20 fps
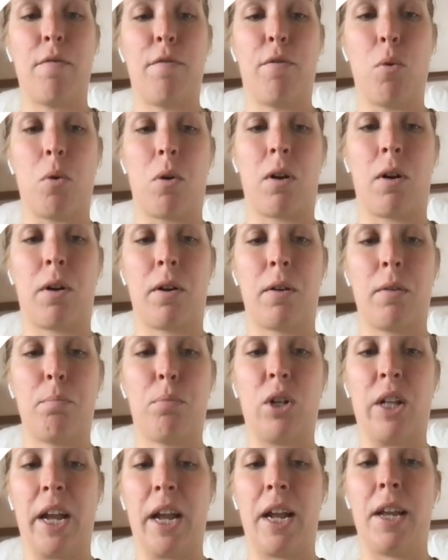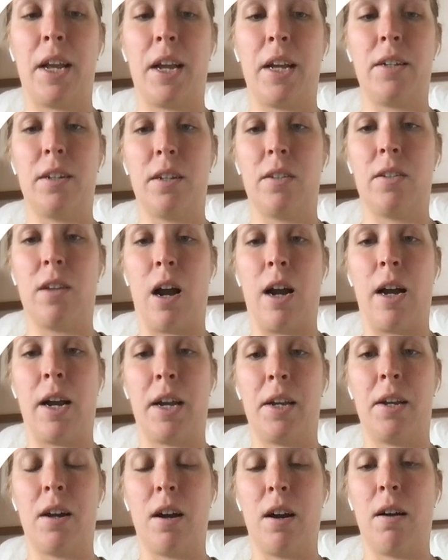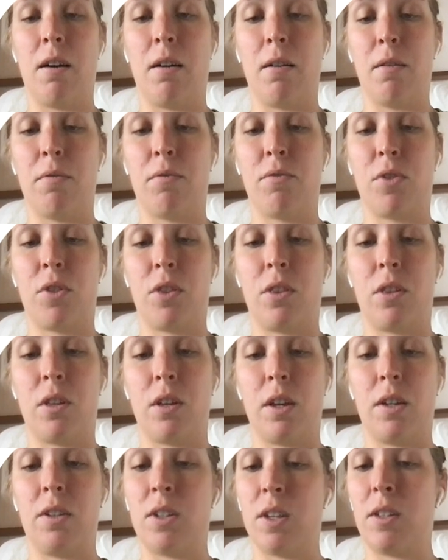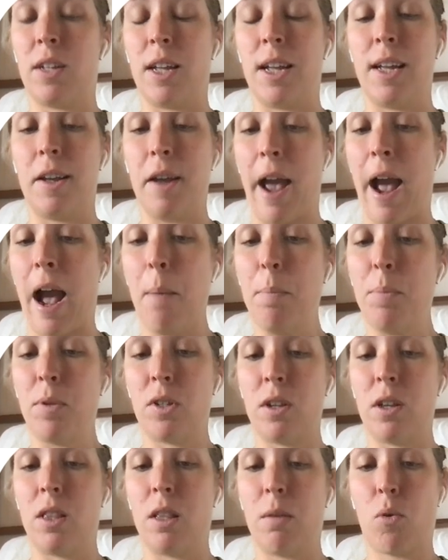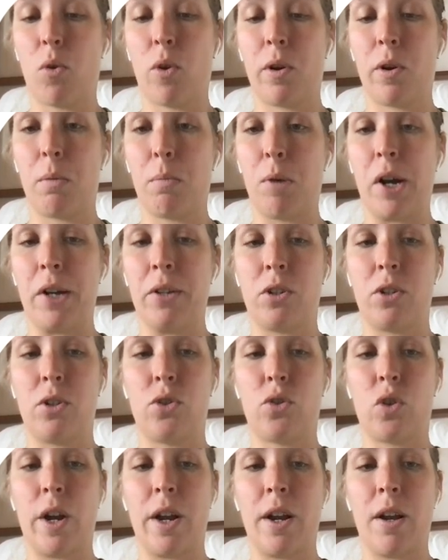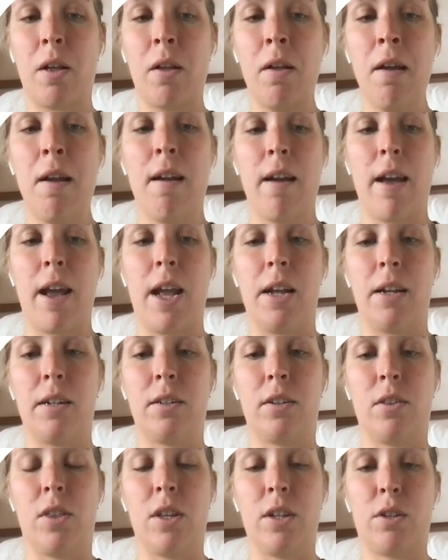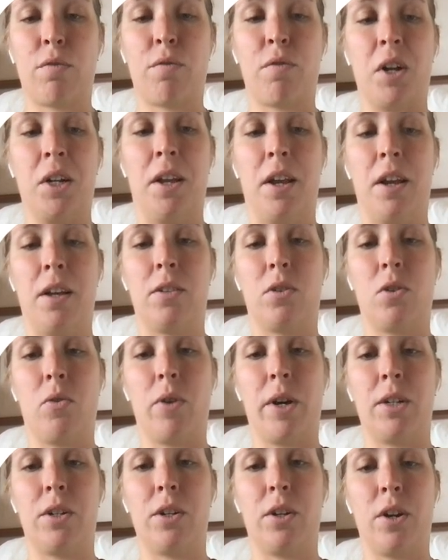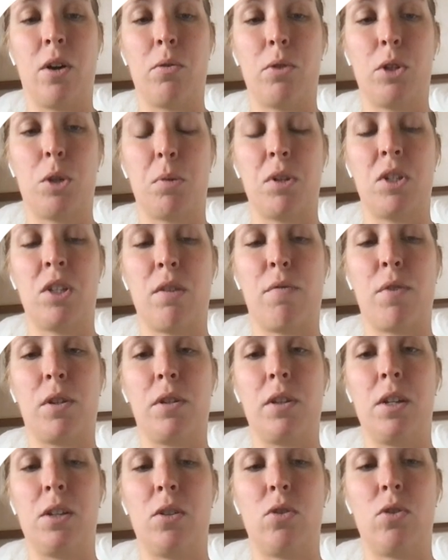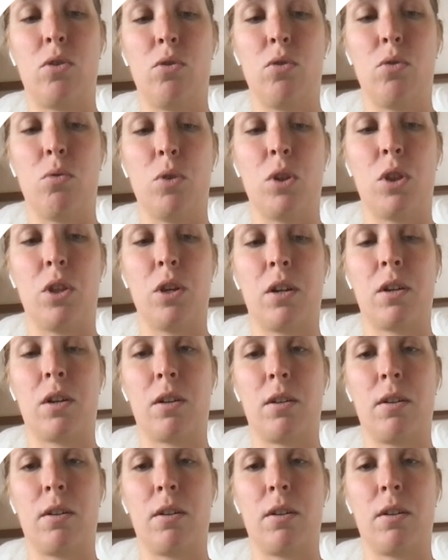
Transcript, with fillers: for planning and design of the existing gaps in the Border to Boston Trail. And this funding is going to go specifically to the